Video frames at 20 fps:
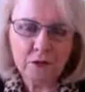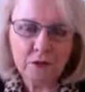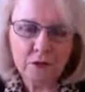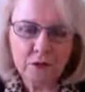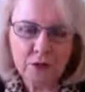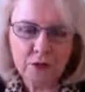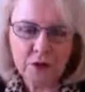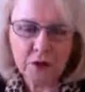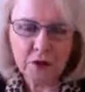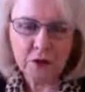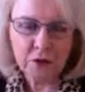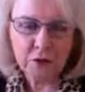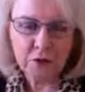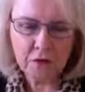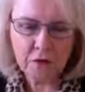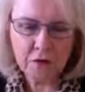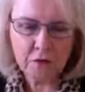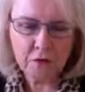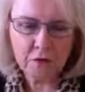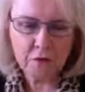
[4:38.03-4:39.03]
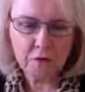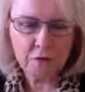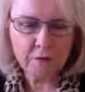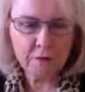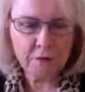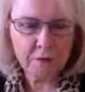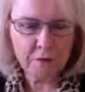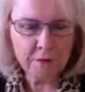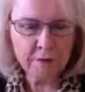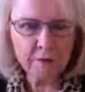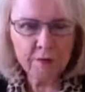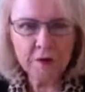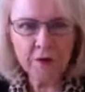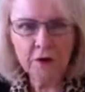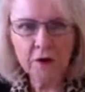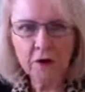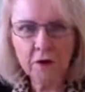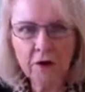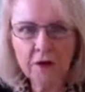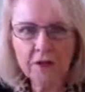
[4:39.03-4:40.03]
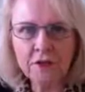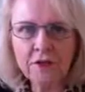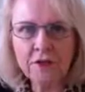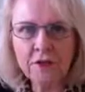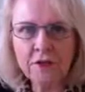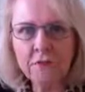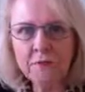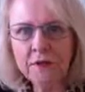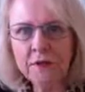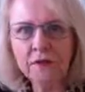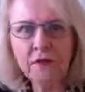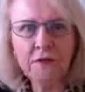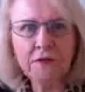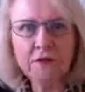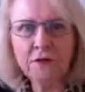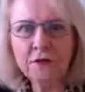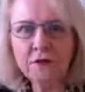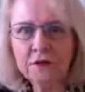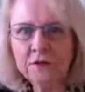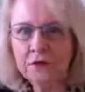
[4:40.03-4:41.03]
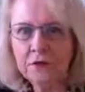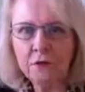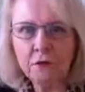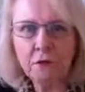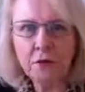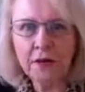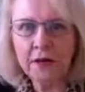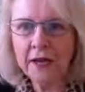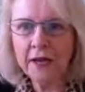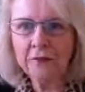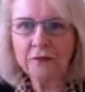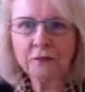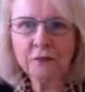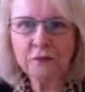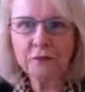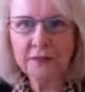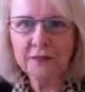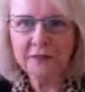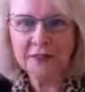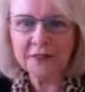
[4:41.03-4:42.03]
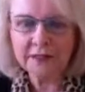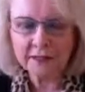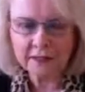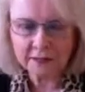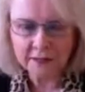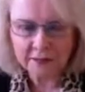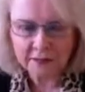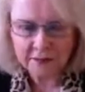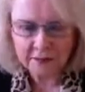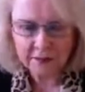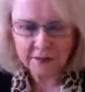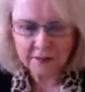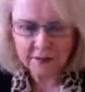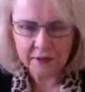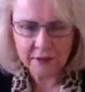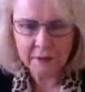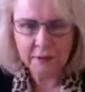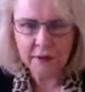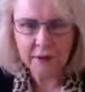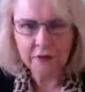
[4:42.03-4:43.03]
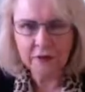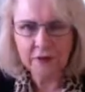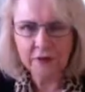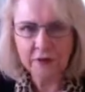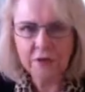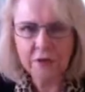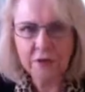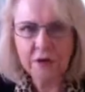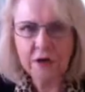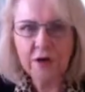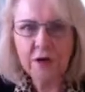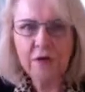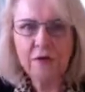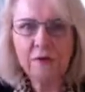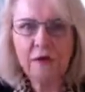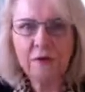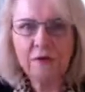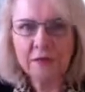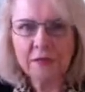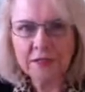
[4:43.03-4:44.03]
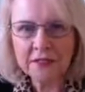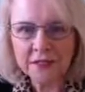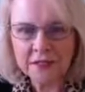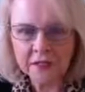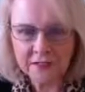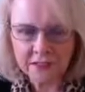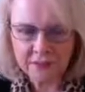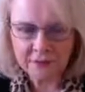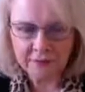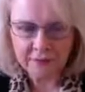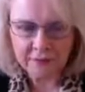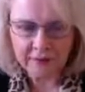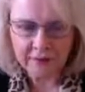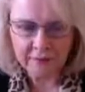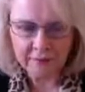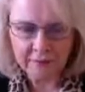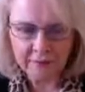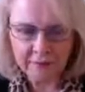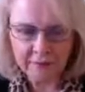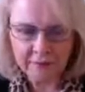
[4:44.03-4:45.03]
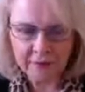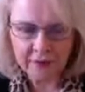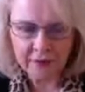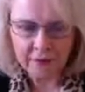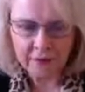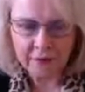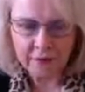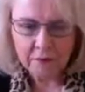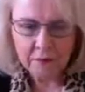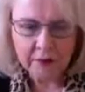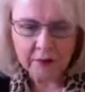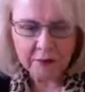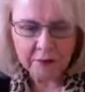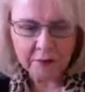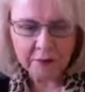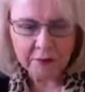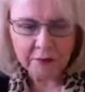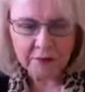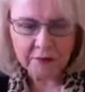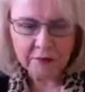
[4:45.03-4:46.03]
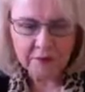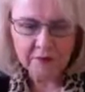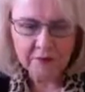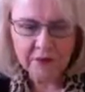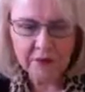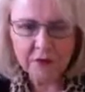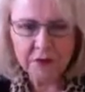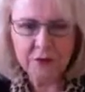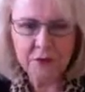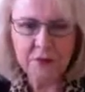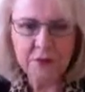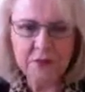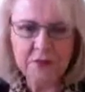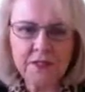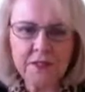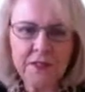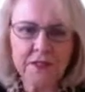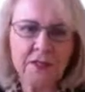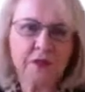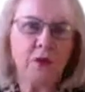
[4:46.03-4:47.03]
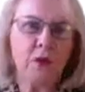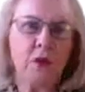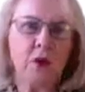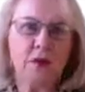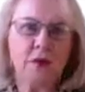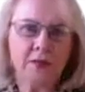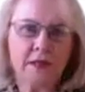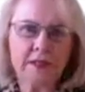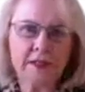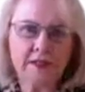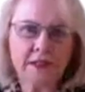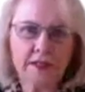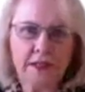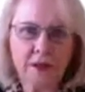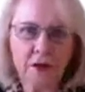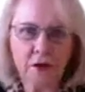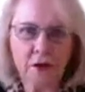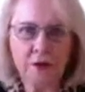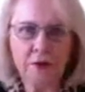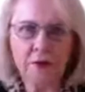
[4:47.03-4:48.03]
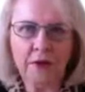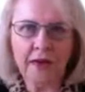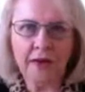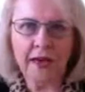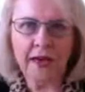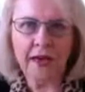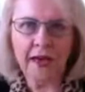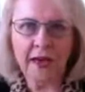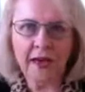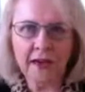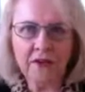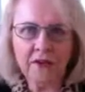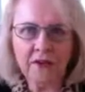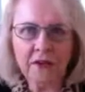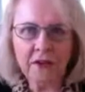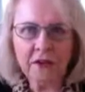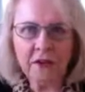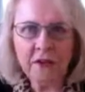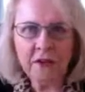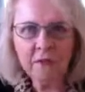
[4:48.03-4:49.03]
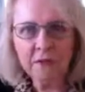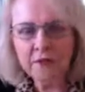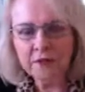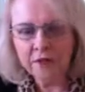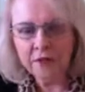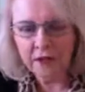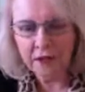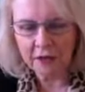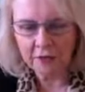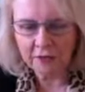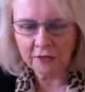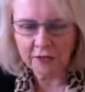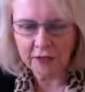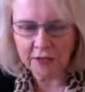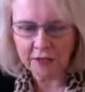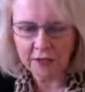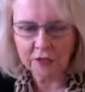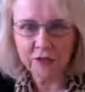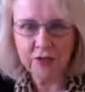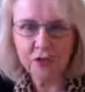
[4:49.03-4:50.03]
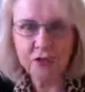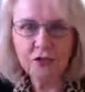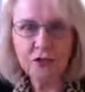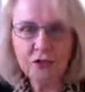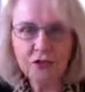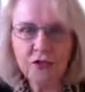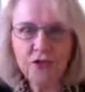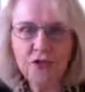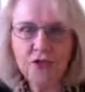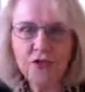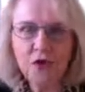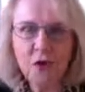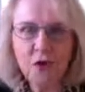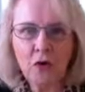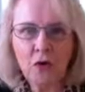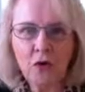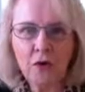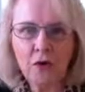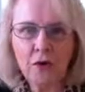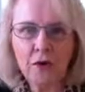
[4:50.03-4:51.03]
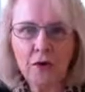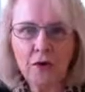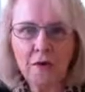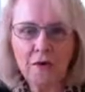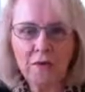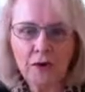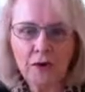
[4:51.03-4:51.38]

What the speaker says: So people are going to pick you for whatever reason. There's something about you that resonates for them. My belief is you possess qualities they already have, but they are frightened to own.